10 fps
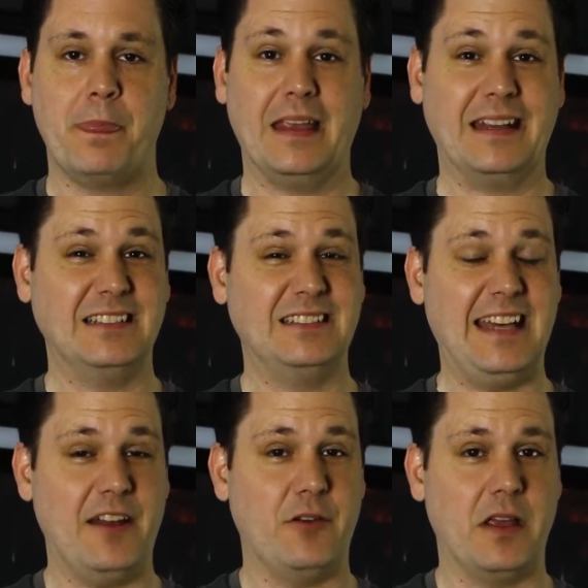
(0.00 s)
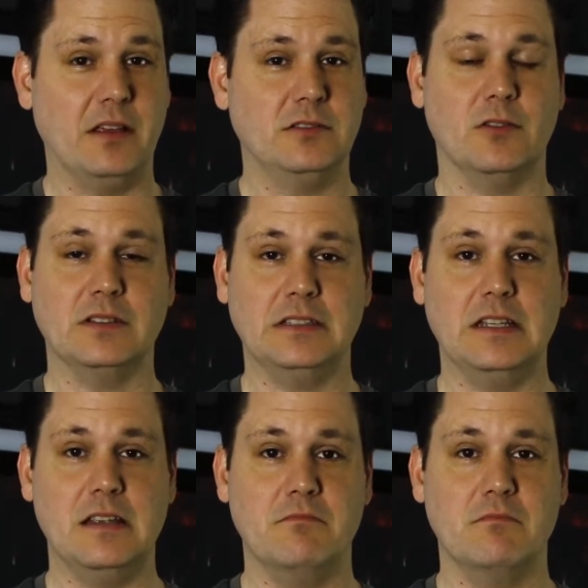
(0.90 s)
It is Saturday, so it
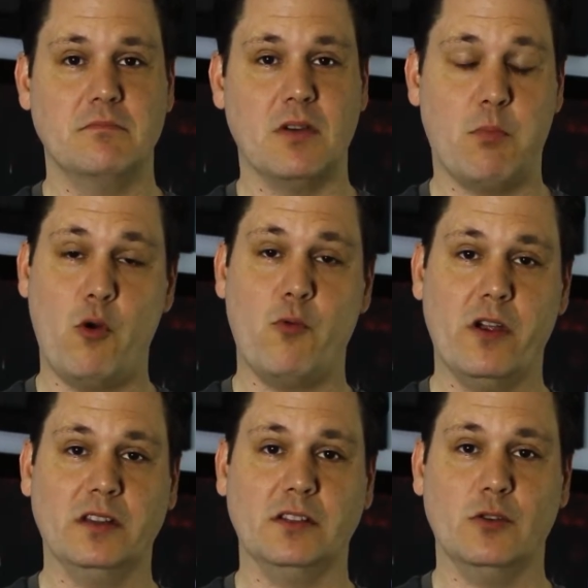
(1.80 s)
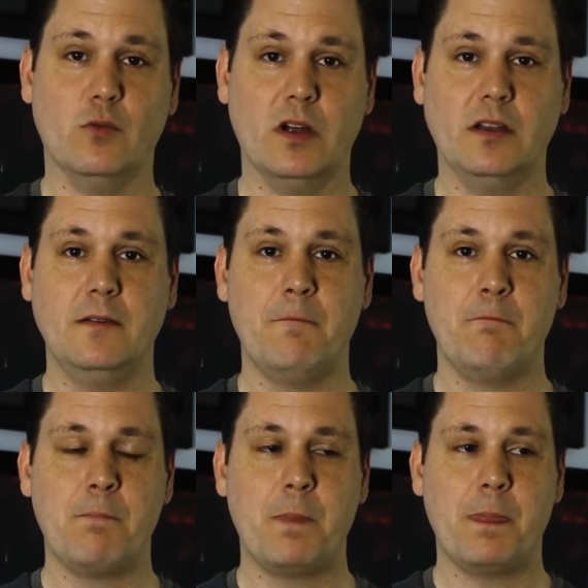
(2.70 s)
seems appropriate to do one.
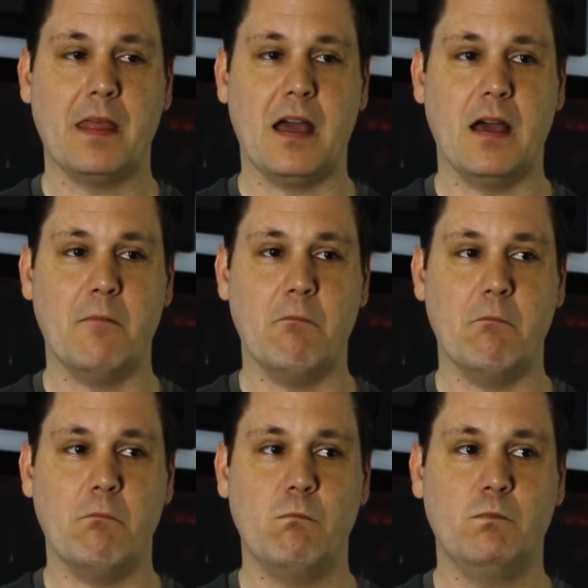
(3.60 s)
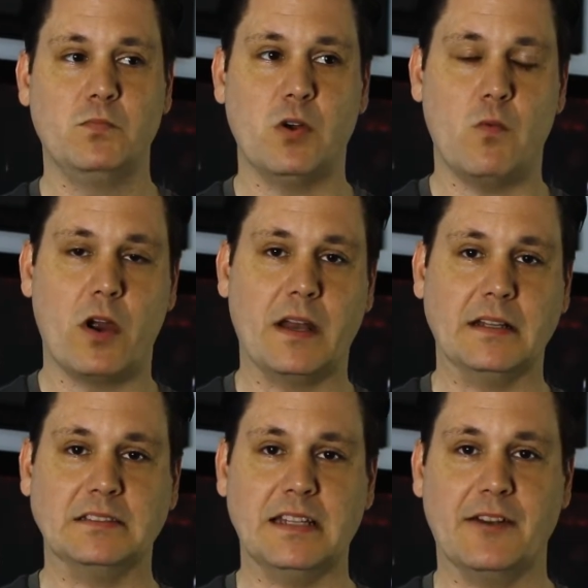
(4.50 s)
I'm still working
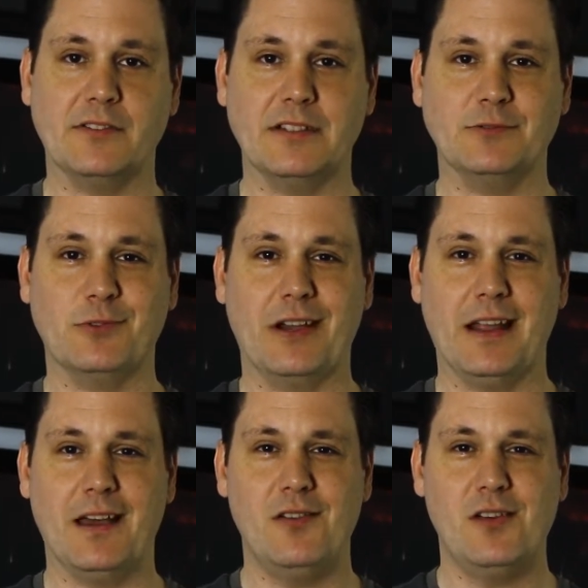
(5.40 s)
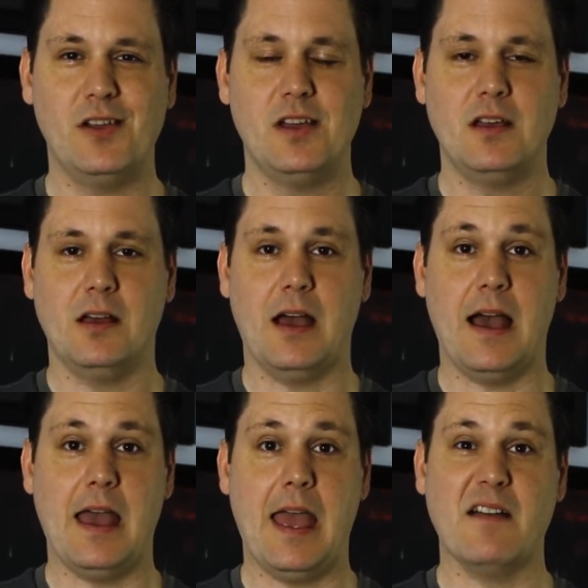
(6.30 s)
on Saturdays right now.
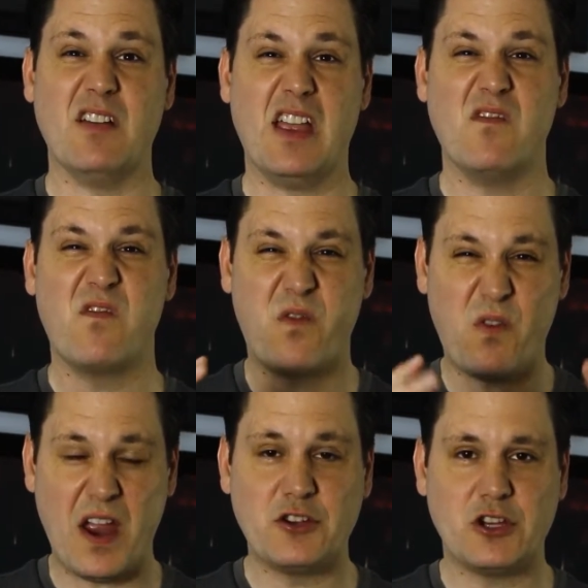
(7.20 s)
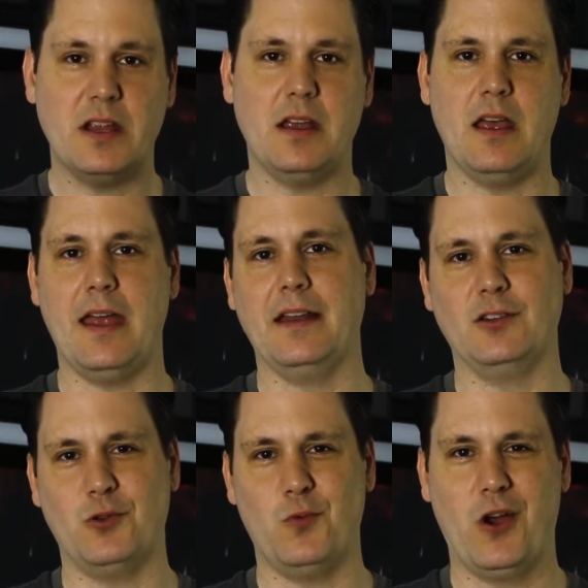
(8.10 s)
I have a fresh
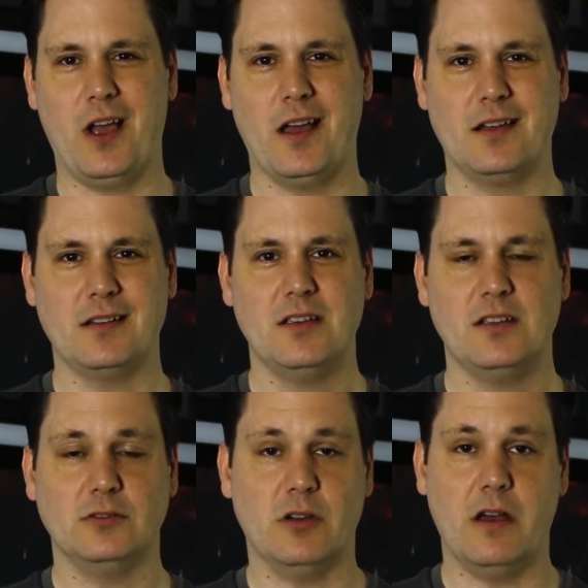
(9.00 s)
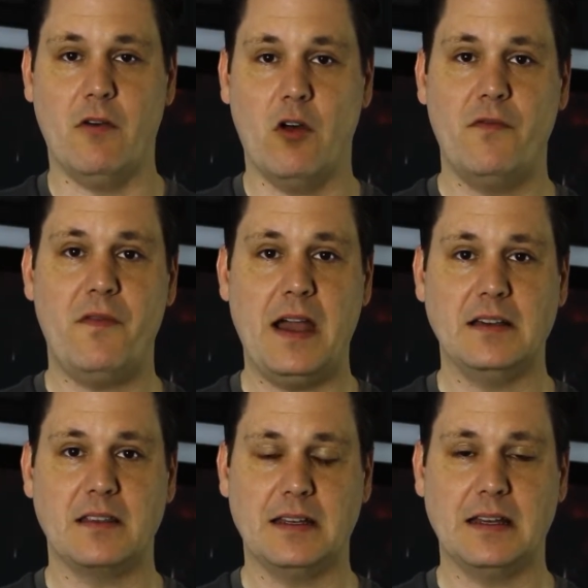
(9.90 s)
edit to work on. So I have all the
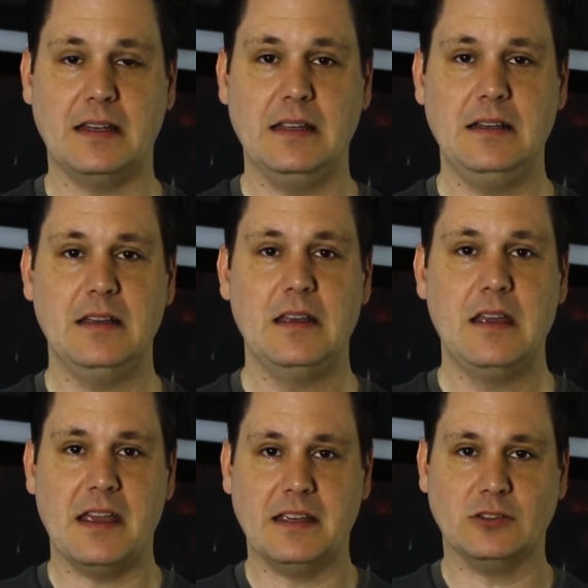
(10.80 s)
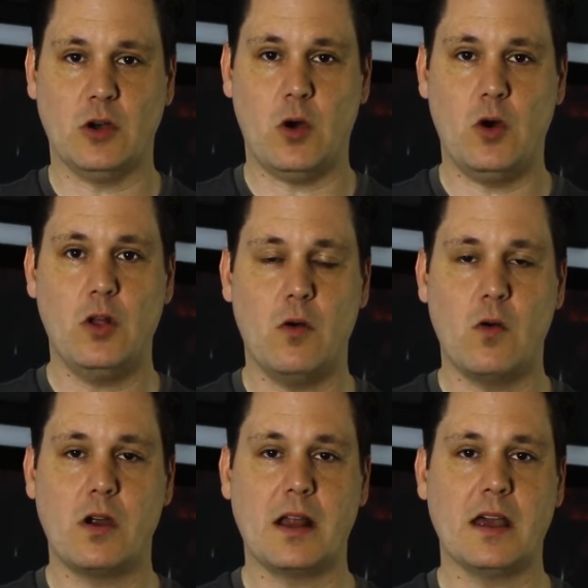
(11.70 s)
files that I need. It's all
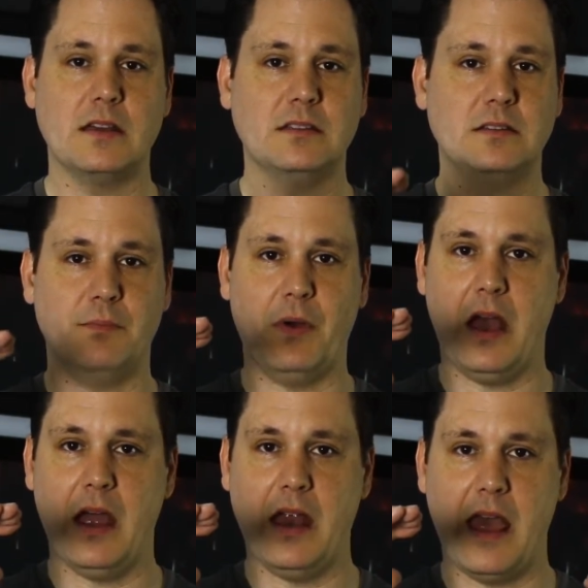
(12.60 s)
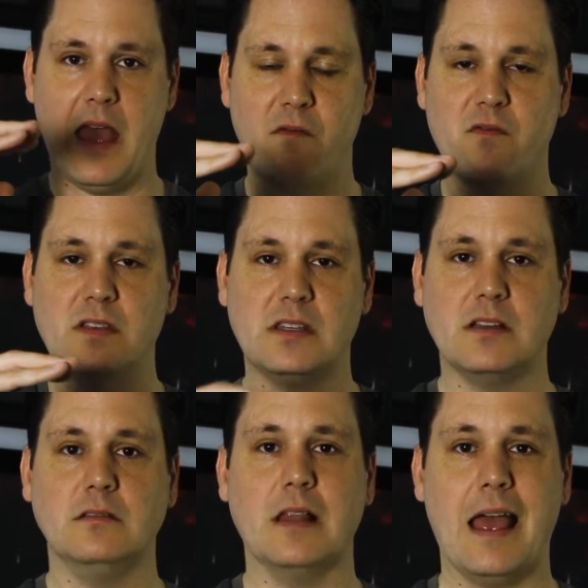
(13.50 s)
organized by every
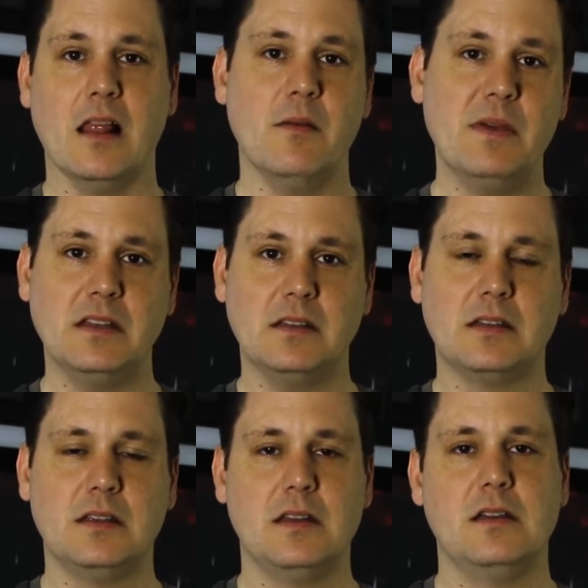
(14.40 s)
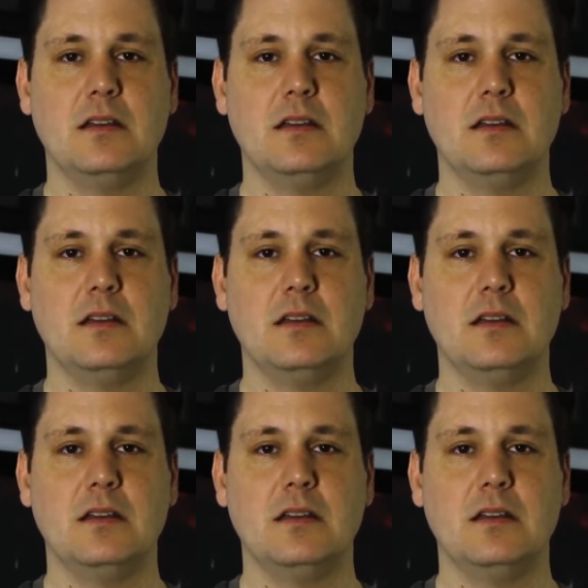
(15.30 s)
single element.